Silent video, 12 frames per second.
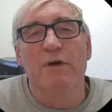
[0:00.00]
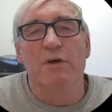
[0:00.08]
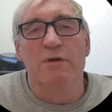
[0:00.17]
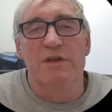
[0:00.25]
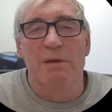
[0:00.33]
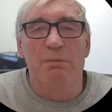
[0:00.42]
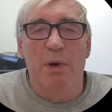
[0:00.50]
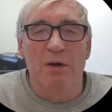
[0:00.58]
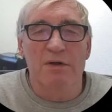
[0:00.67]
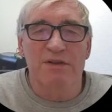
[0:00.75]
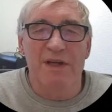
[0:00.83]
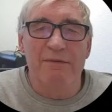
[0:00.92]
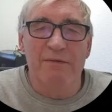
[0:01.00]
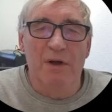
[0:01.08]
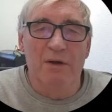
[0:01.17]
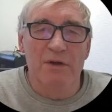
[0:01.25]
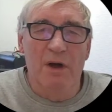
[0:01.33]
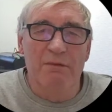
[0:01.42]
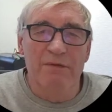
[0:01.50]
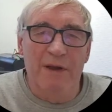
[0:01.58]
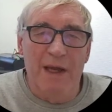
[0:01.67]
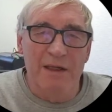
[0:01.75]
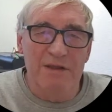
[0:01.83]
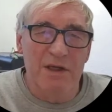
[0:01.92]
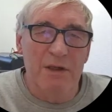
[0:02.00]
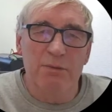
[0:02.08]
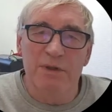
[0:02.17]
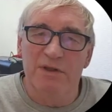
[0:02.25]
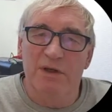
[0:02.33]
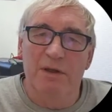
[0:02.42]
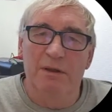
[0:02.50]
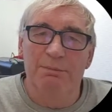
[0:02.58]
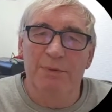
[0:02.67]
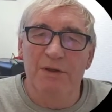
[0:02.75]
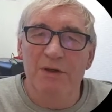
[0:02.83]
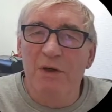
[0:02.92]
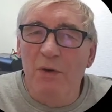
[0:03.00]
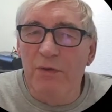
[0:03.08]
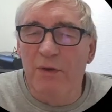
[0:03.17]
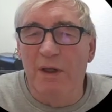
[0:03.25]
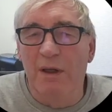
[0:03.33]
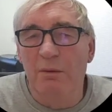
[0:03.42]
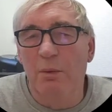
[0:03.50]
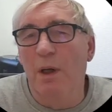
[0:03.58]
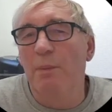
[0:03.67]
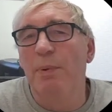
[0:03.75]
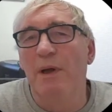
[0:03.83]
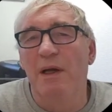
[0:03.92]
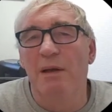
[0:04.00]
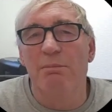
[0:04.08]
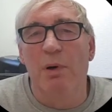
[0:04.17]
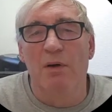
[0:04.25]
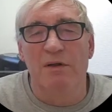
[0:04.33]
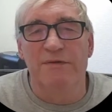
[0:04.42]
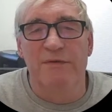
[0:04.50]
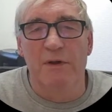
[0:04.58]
the goods in box 7 on your VAT return, but nothing will appear in box